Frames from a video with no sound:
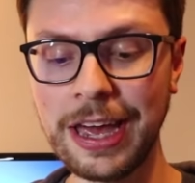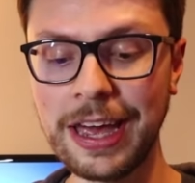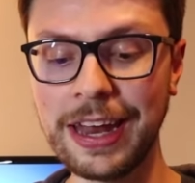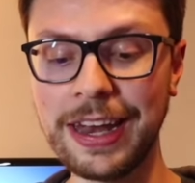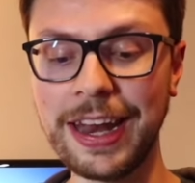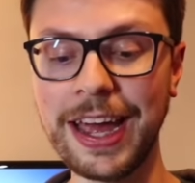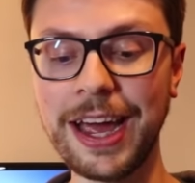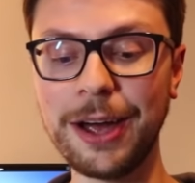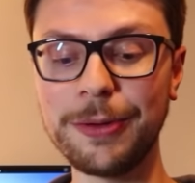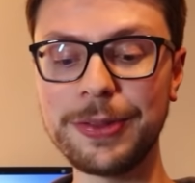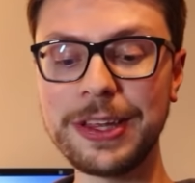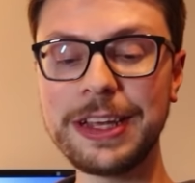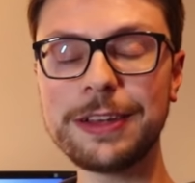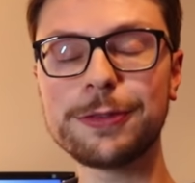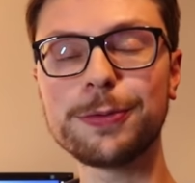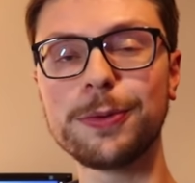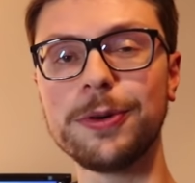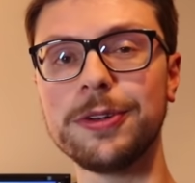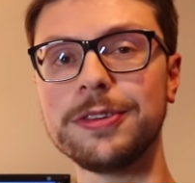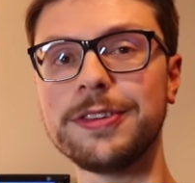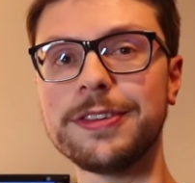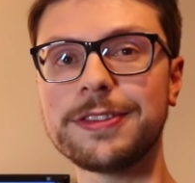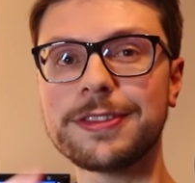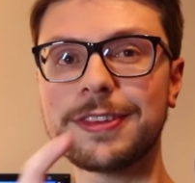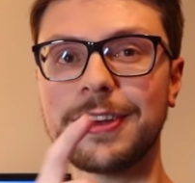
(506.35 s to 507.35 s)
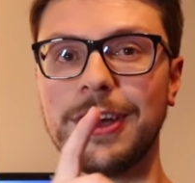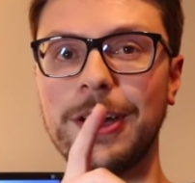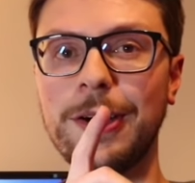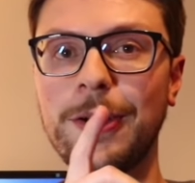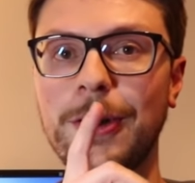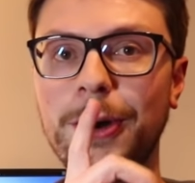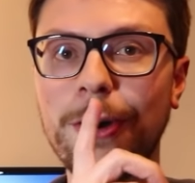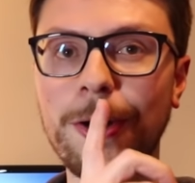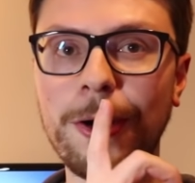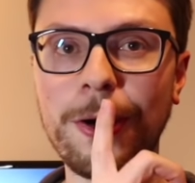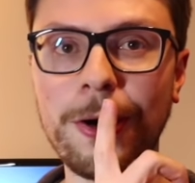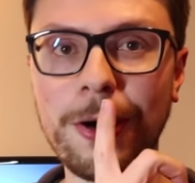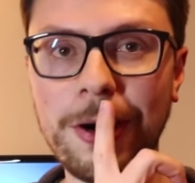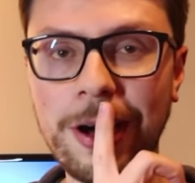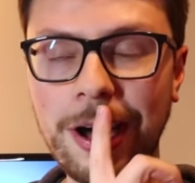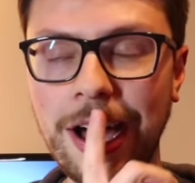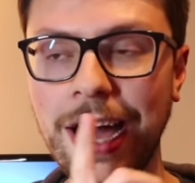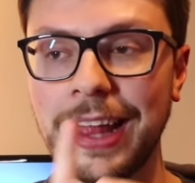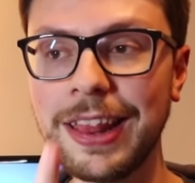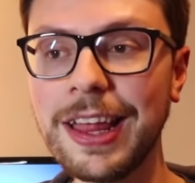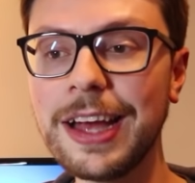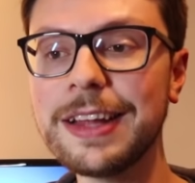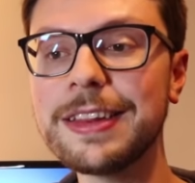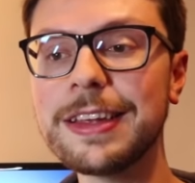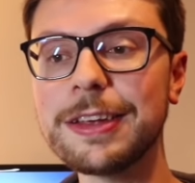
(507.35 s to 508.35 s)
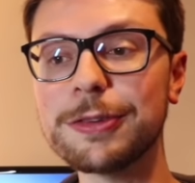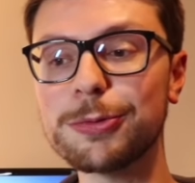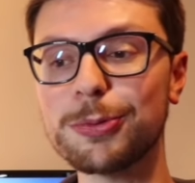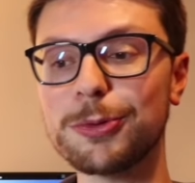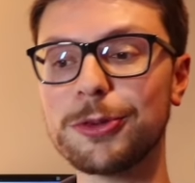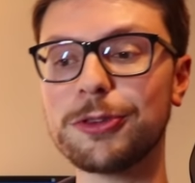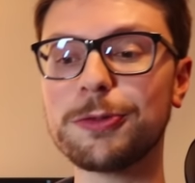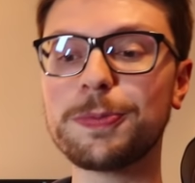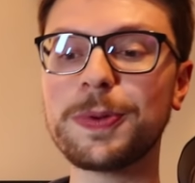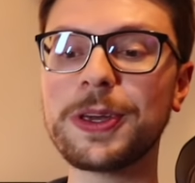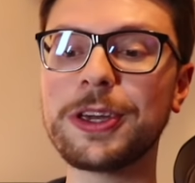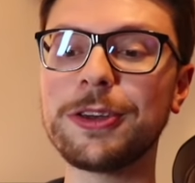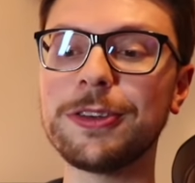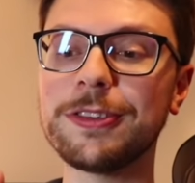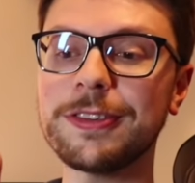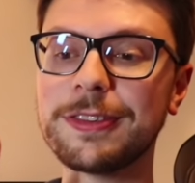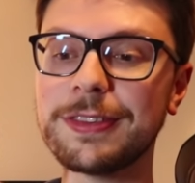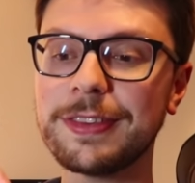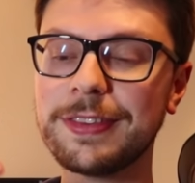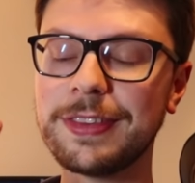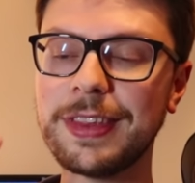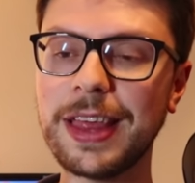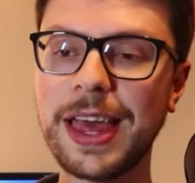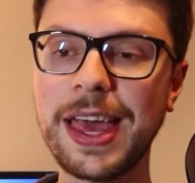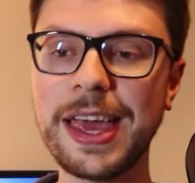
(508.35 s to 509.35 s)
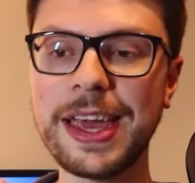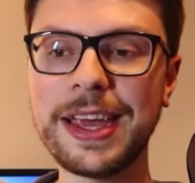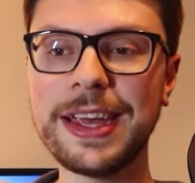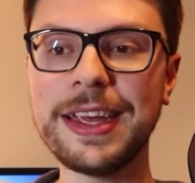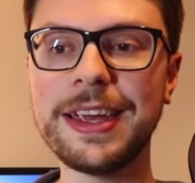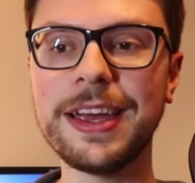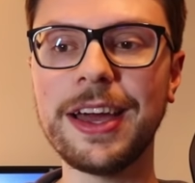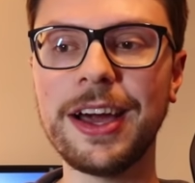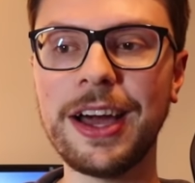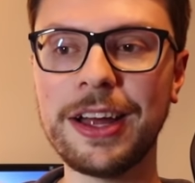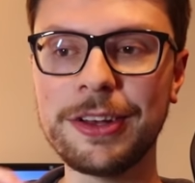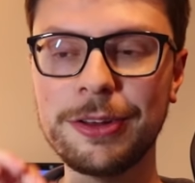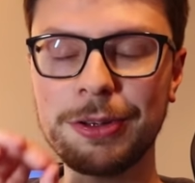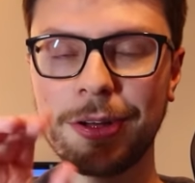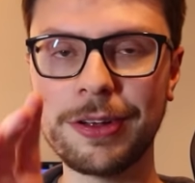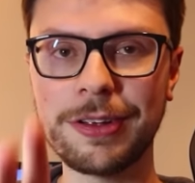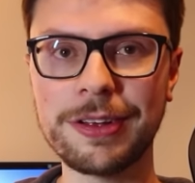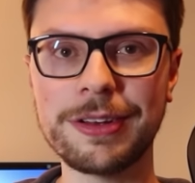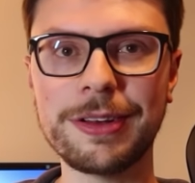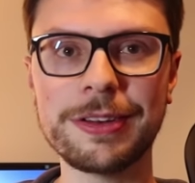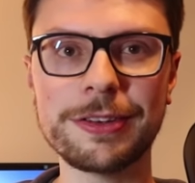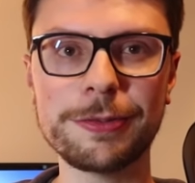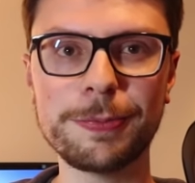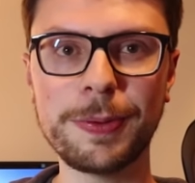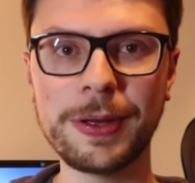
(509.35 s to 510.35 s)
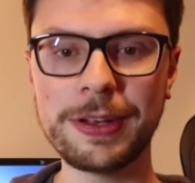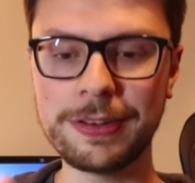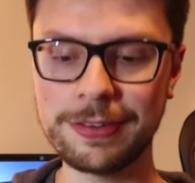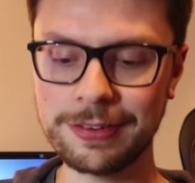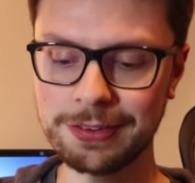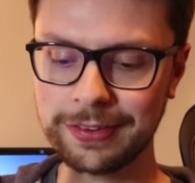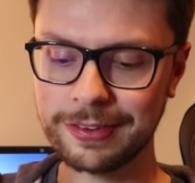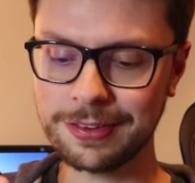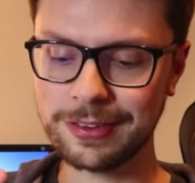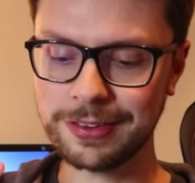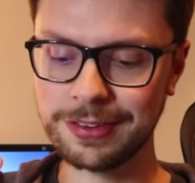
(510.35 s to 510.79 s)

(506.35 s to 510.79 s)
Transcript: Now these ones are, I like these ones because and I'll explain